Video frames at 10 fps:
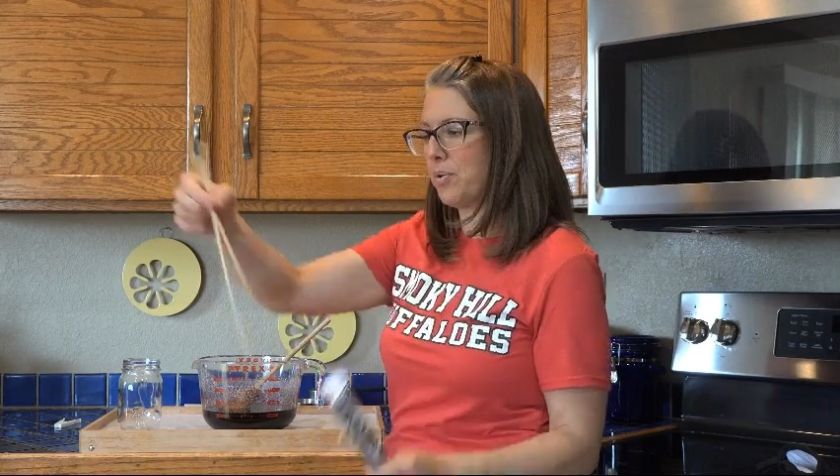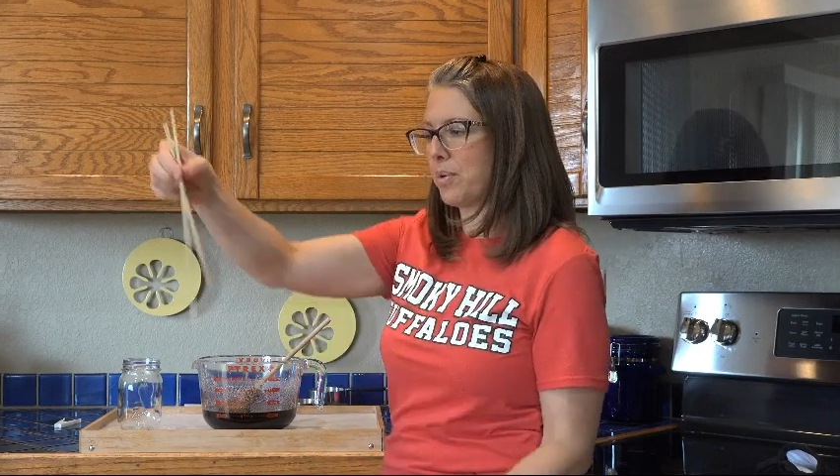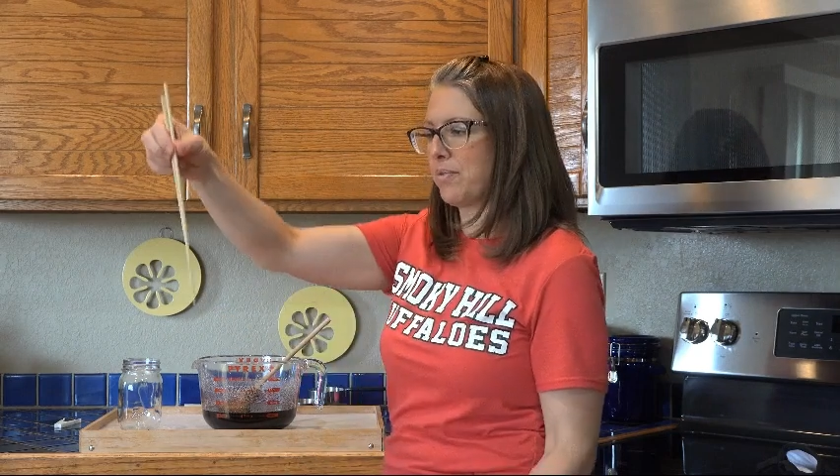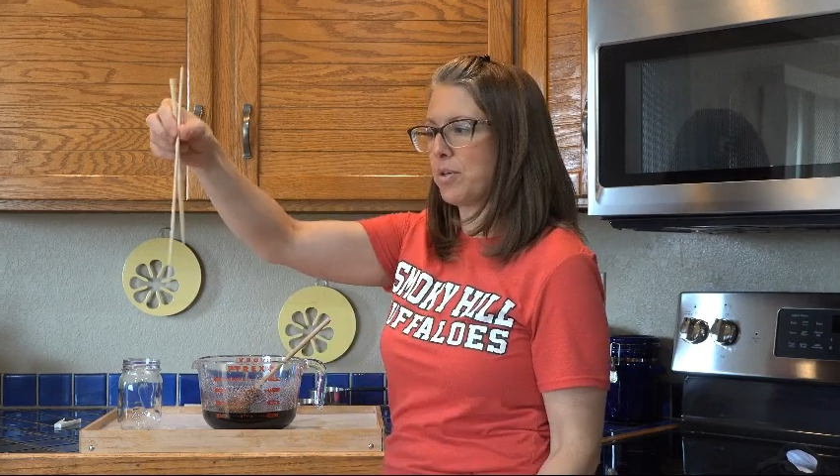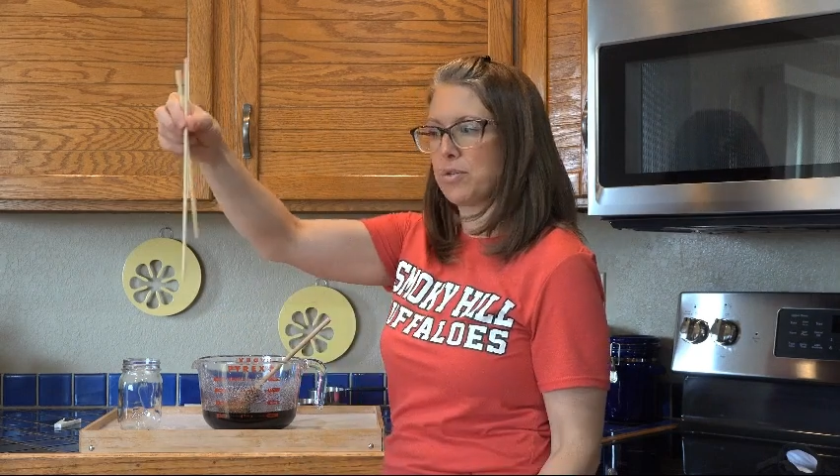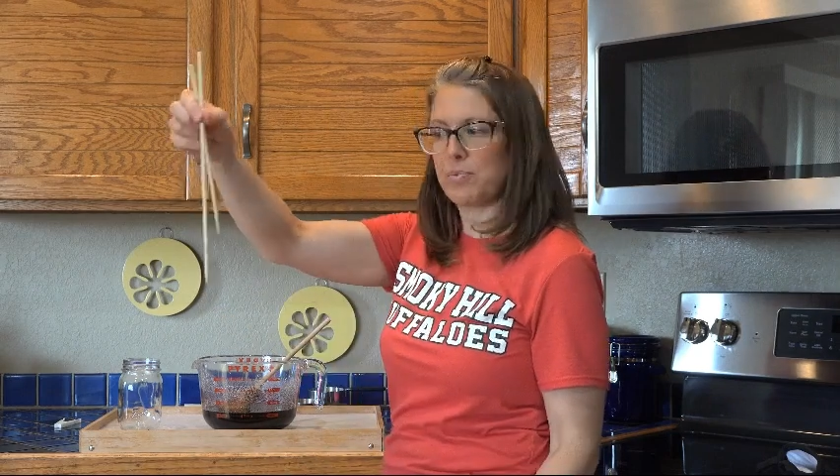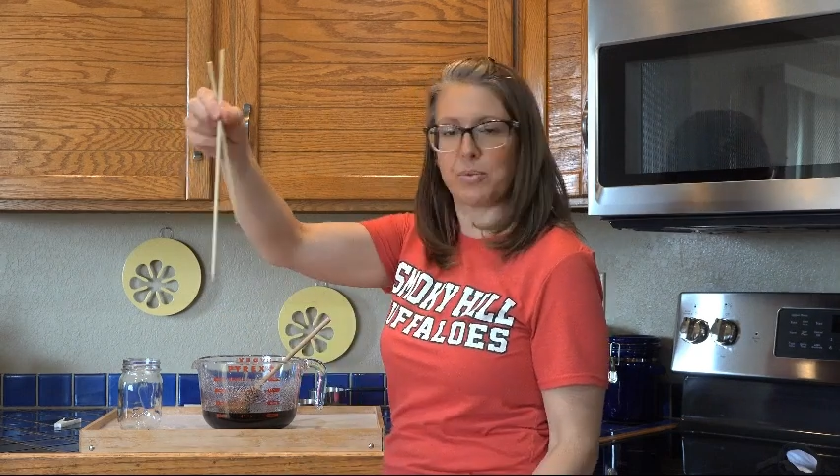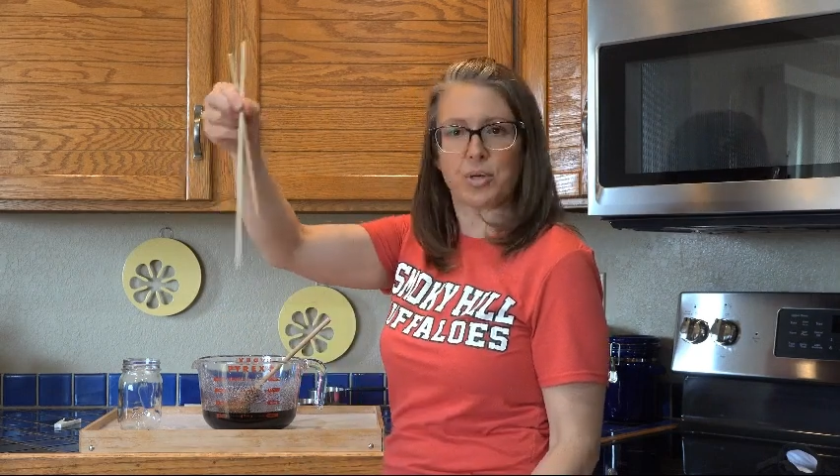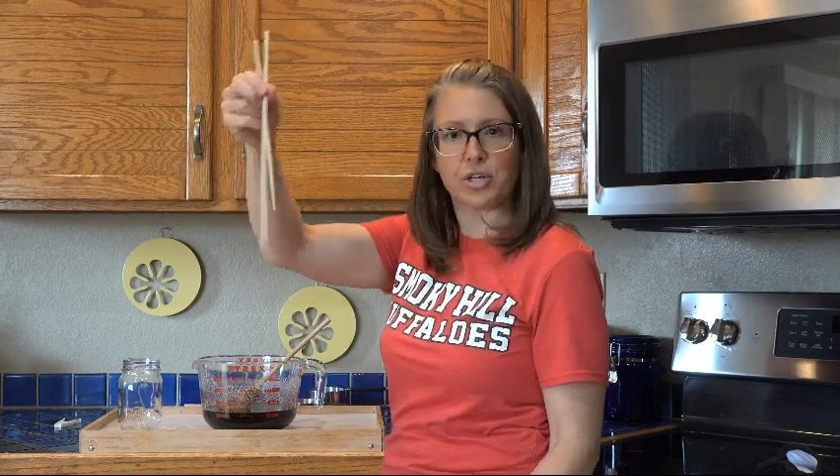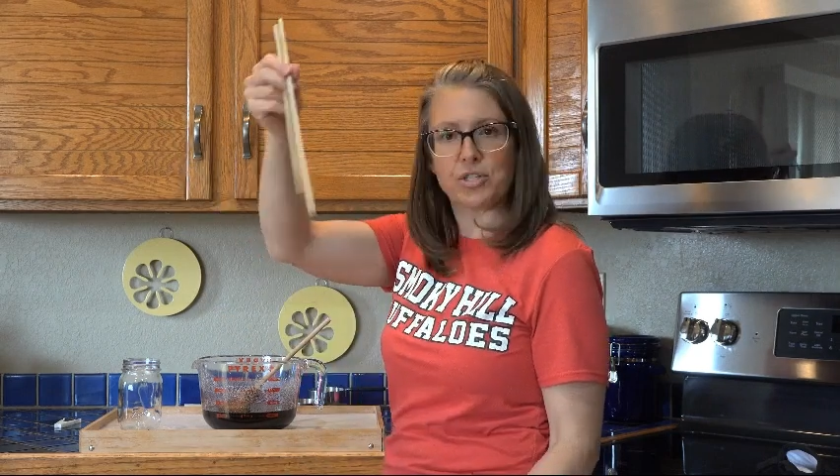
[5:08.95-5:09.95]
one of those would
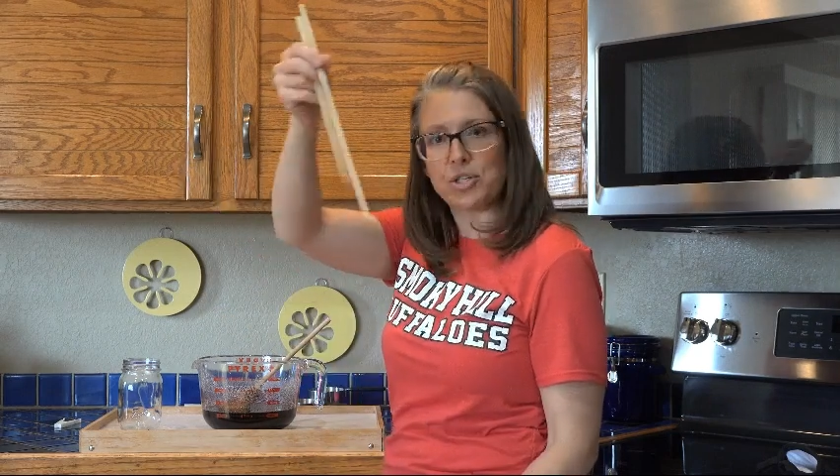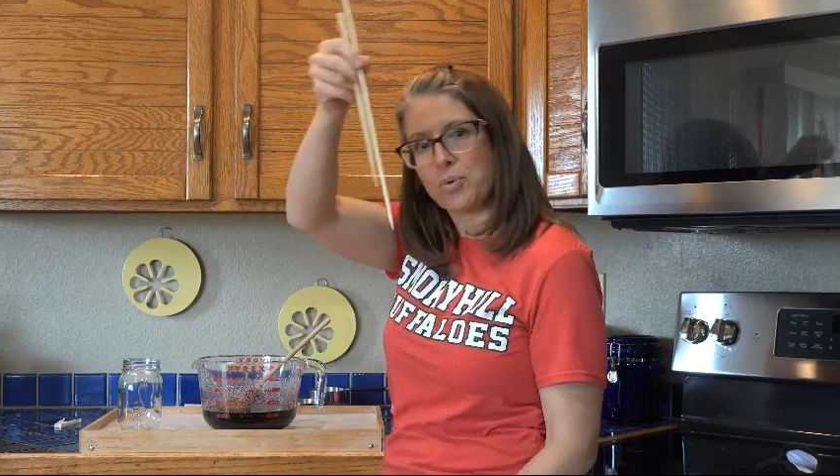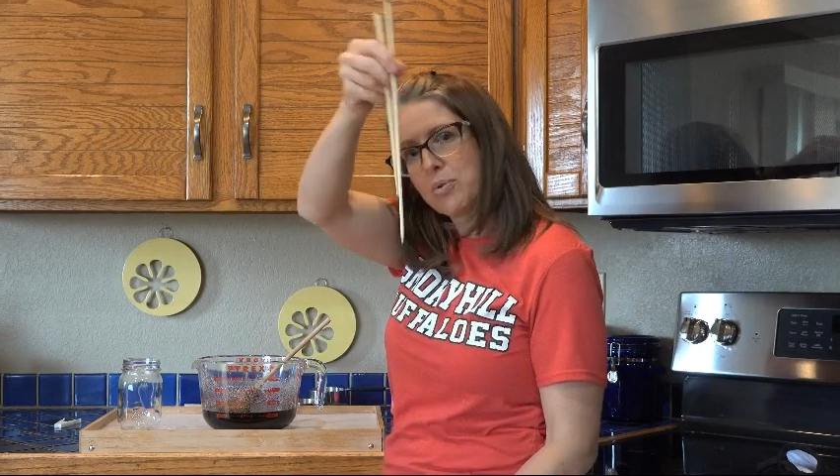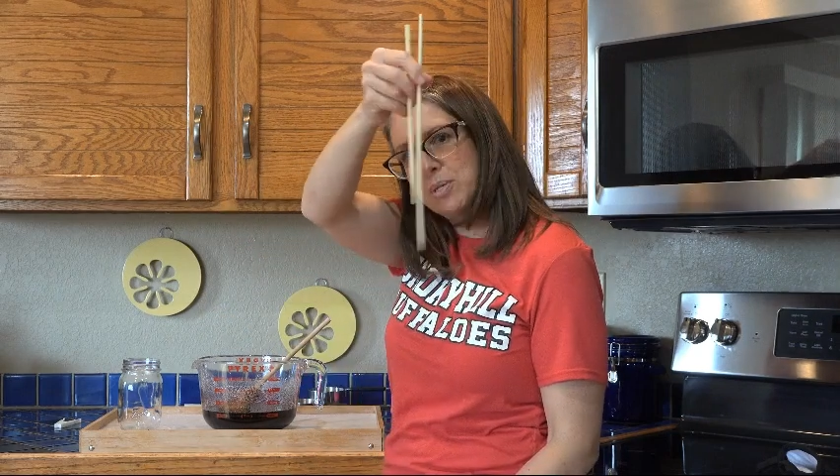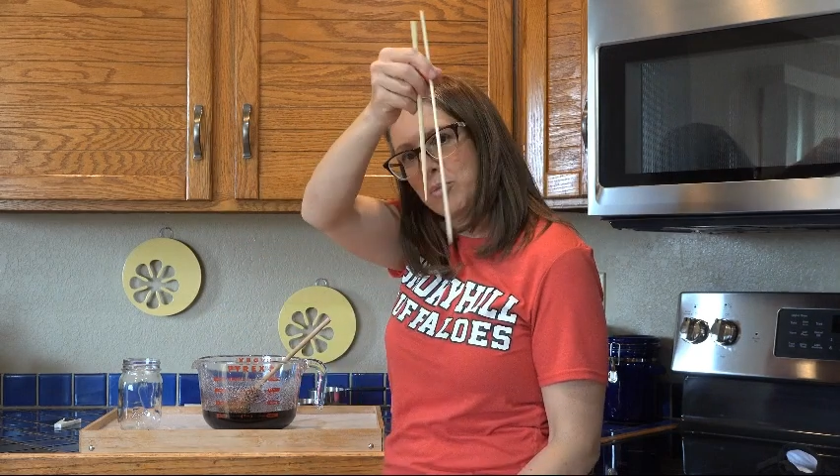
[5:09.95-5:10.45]
work to grow some